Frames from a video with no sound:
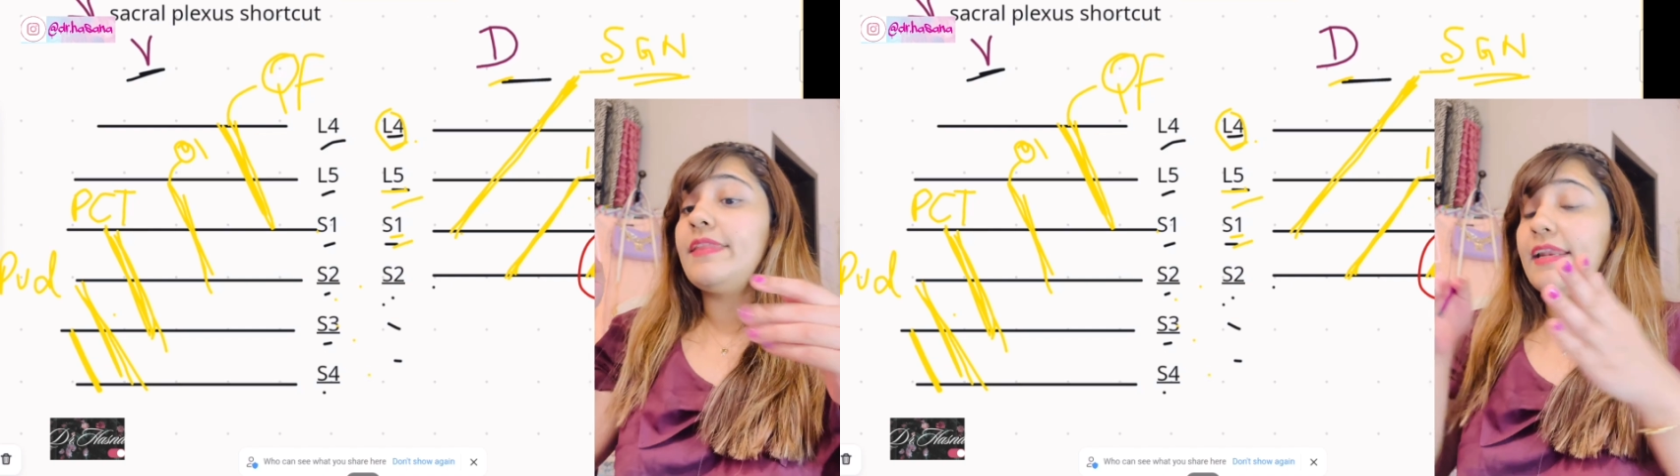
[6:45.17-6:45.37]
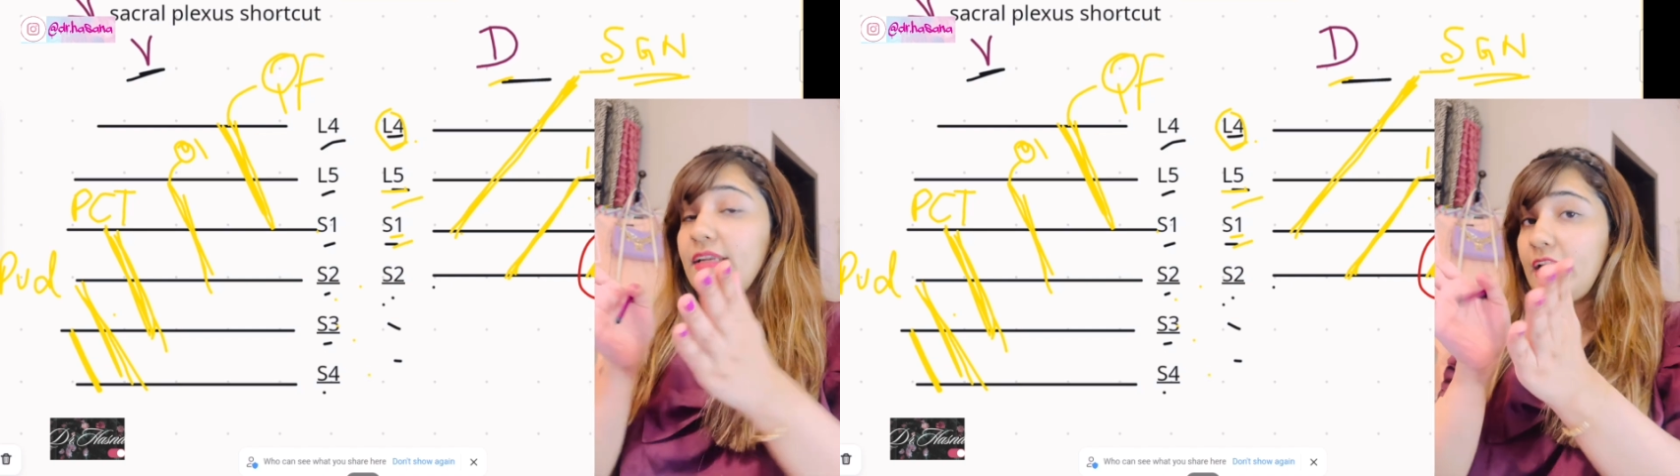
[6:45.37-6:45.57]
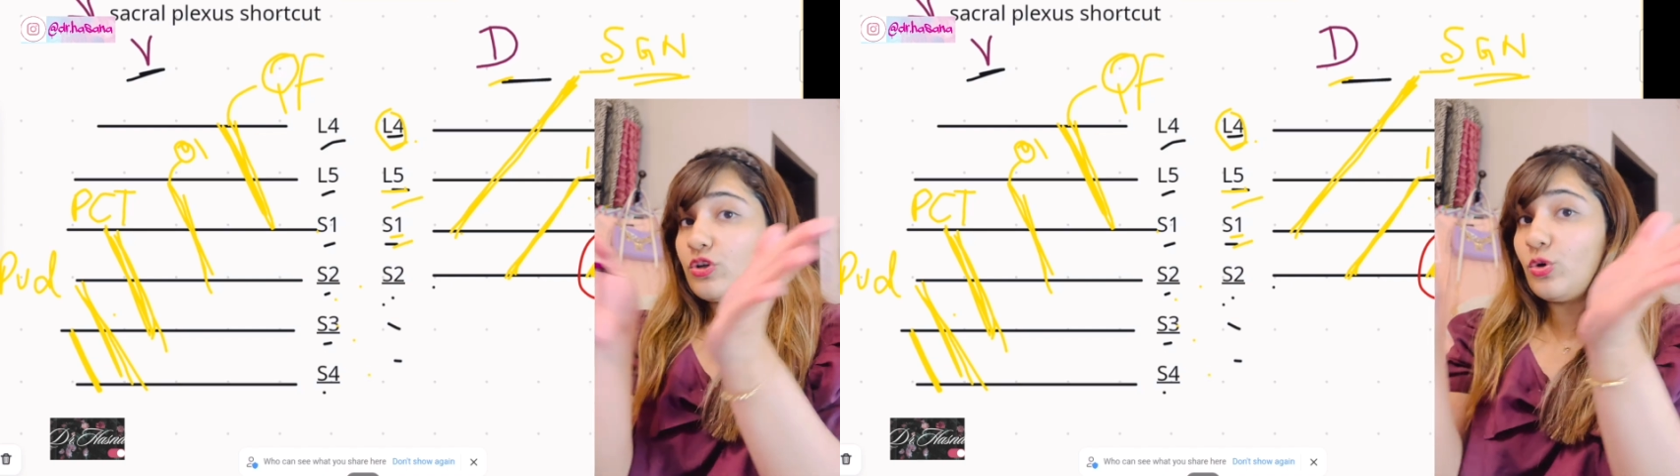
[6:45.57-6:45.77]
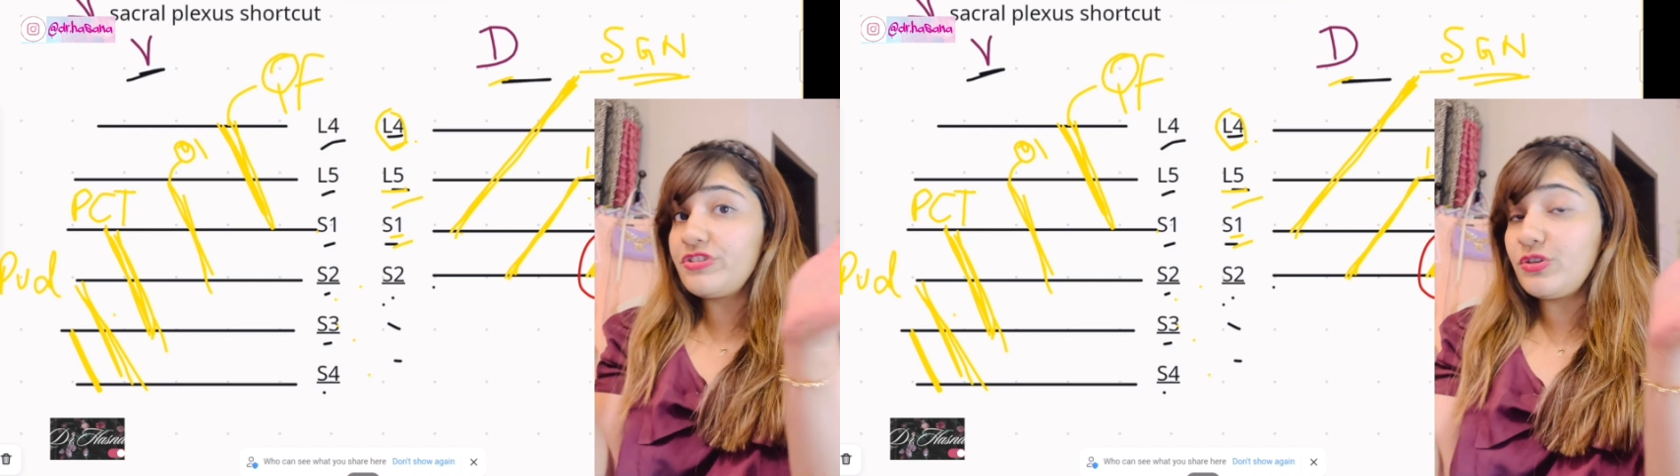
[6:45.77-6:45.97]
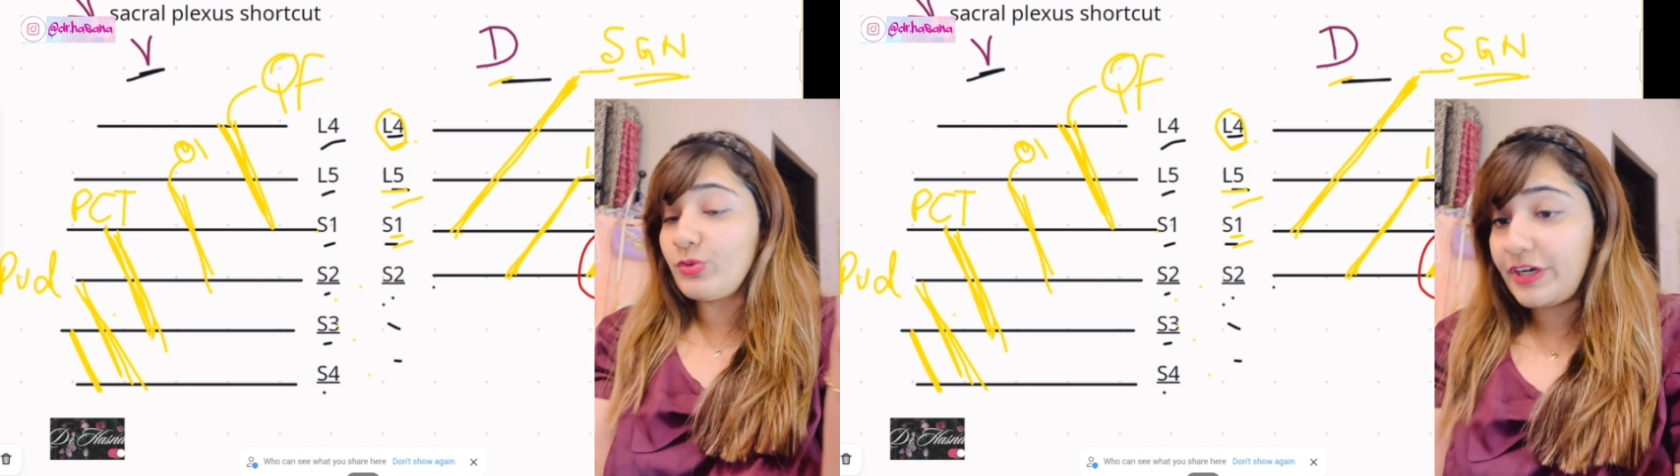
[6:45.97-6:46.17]
then it
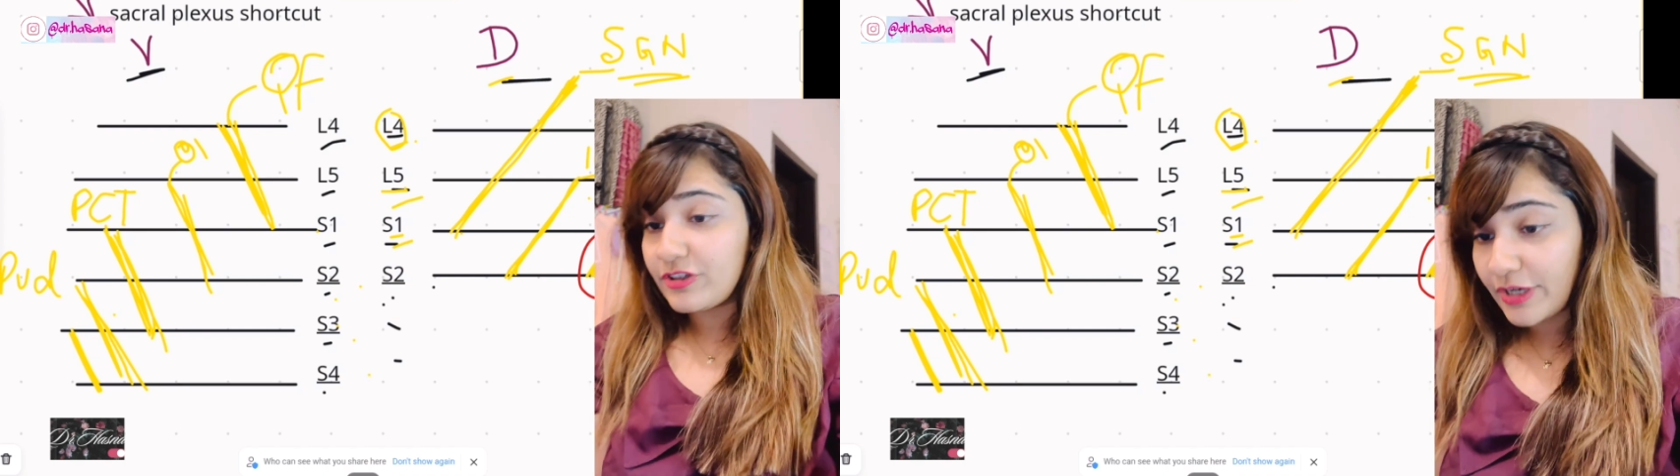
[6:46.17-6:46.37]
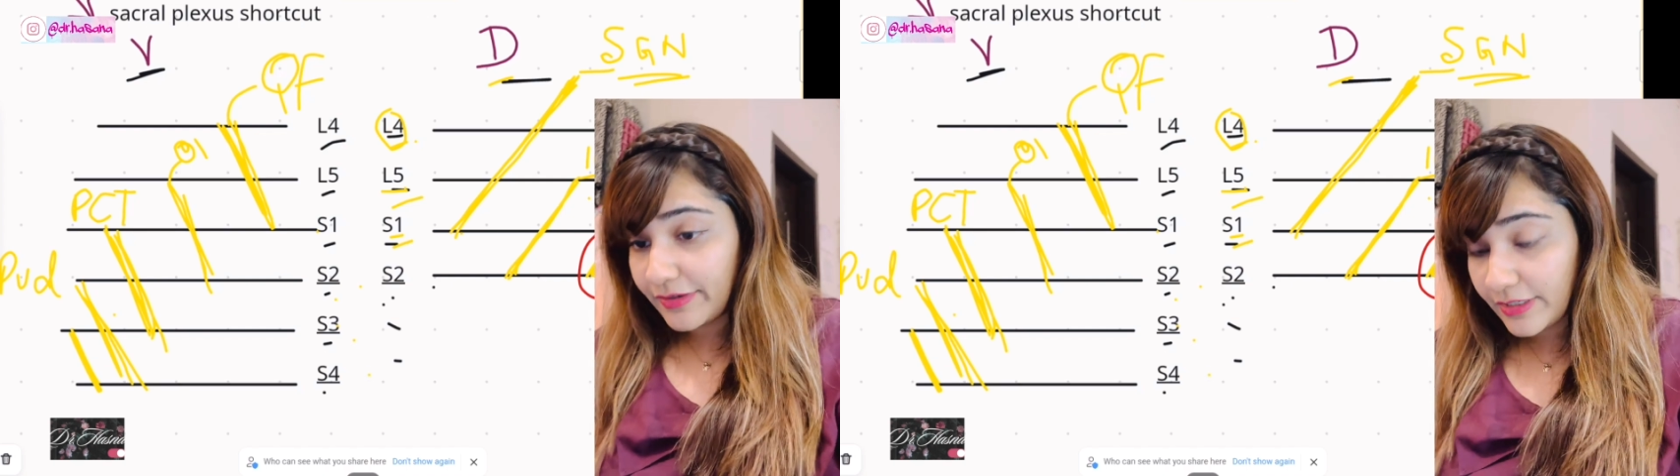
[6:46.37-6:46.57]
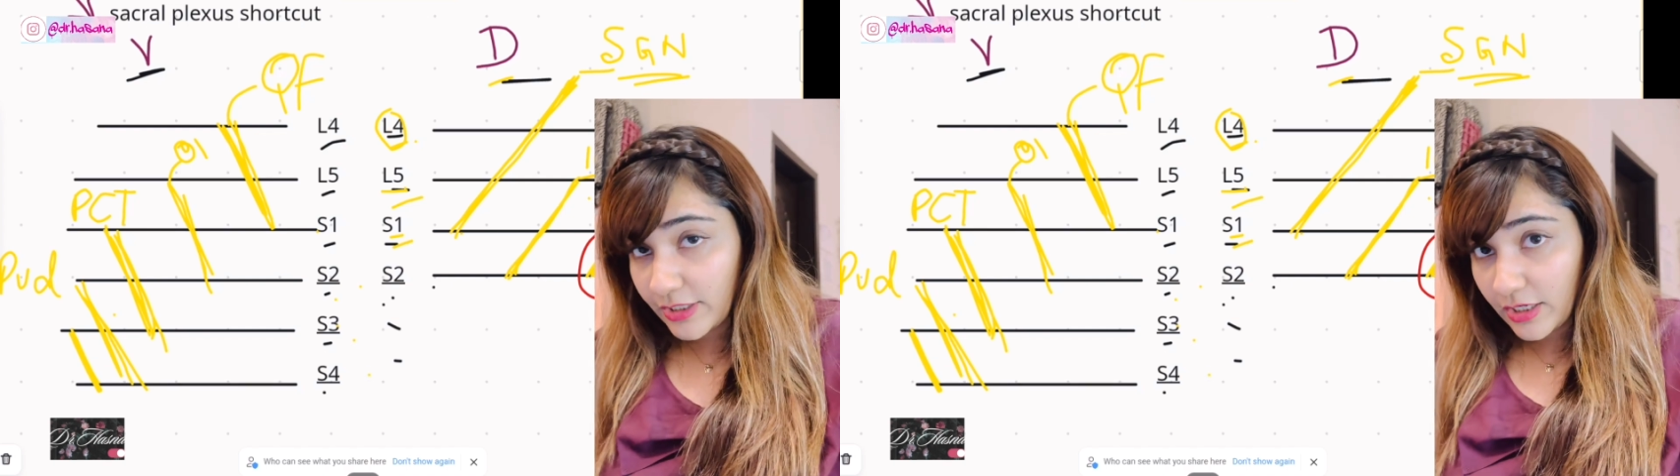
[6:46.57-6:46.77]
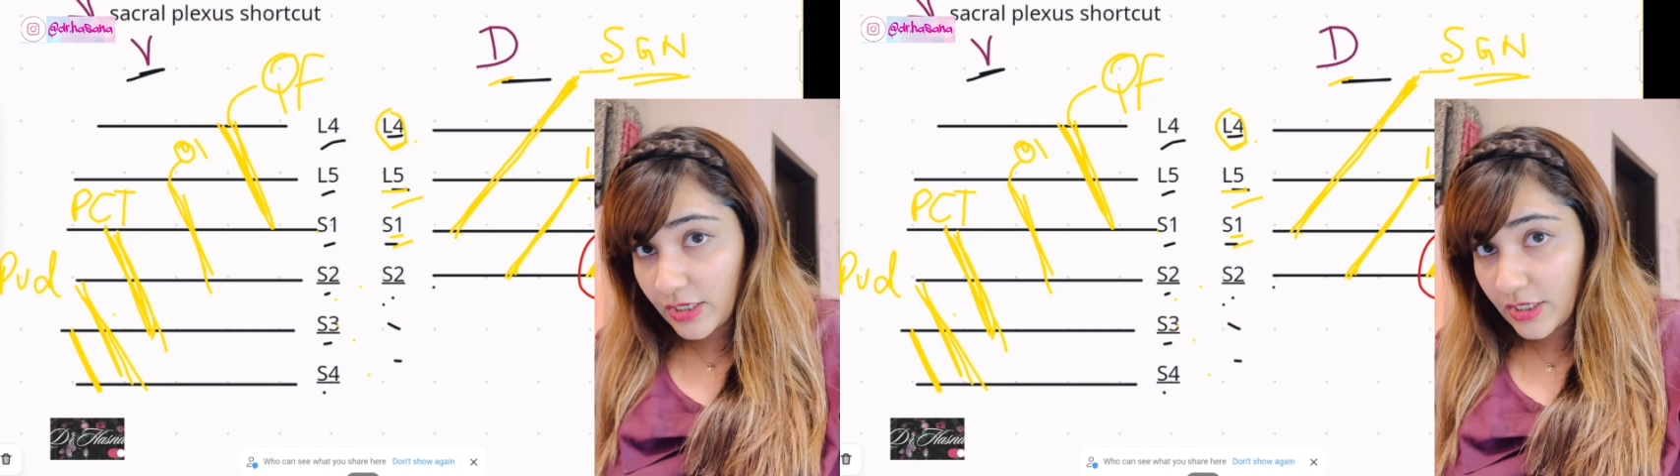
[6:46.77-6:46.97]
goes into greater sciatic